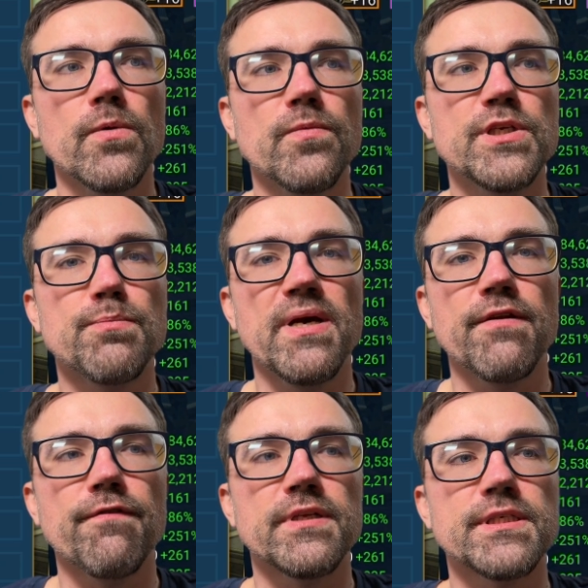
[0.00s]
which
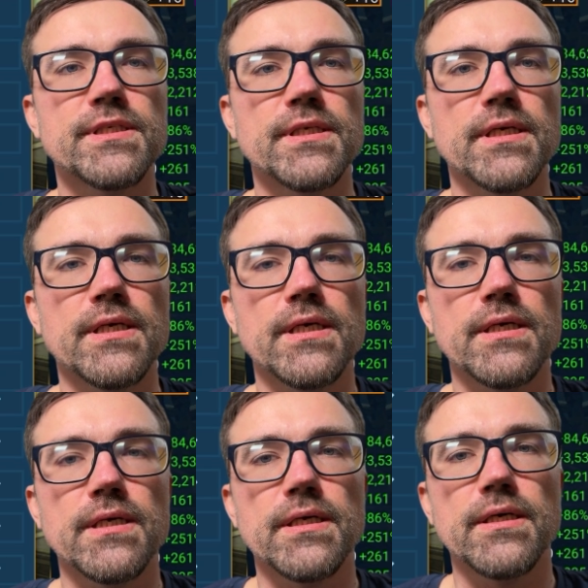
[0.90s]
benefits
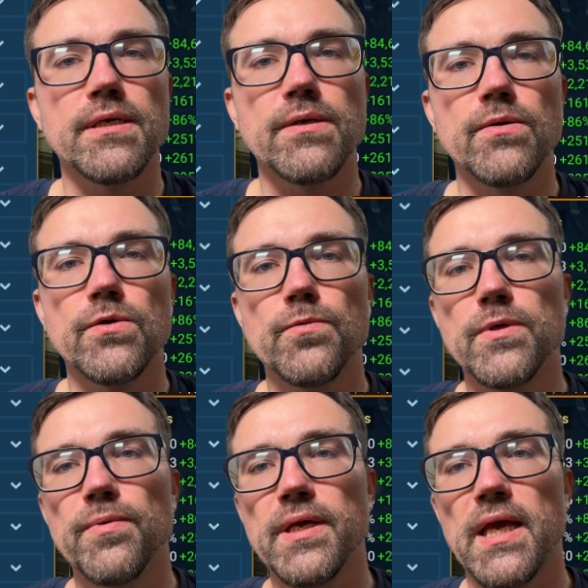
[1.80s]

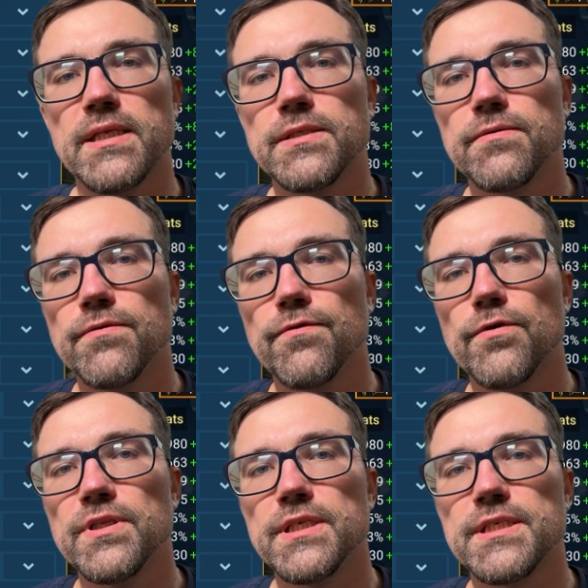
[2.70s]
will we get
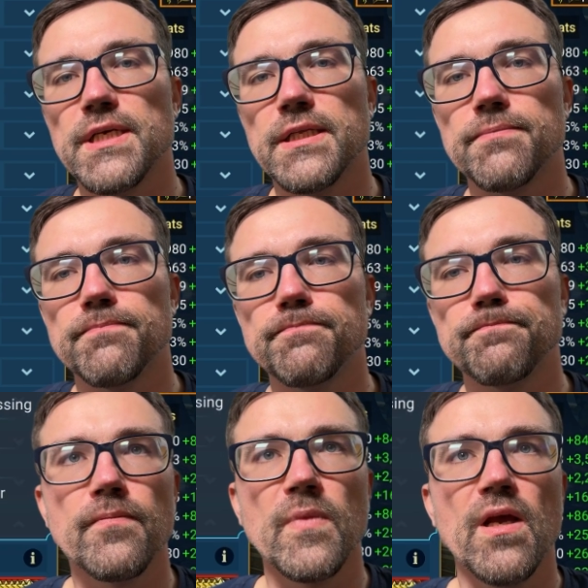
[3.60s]
for this set.
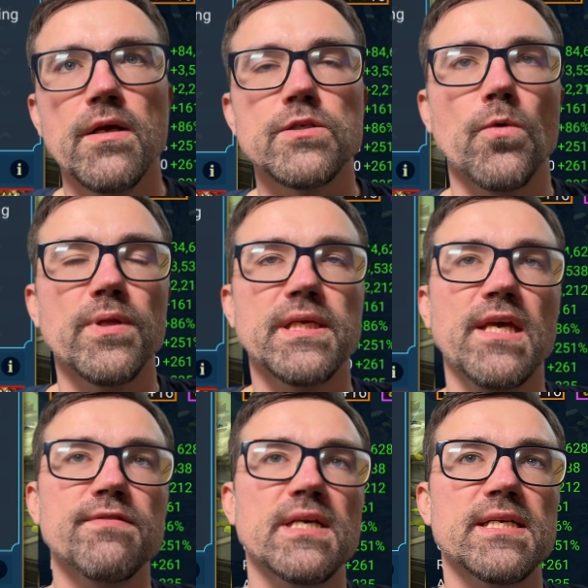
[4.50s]
So it
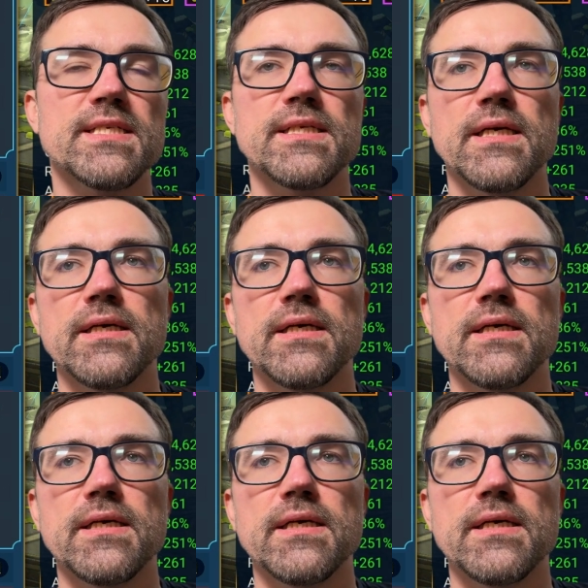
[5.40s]
gives us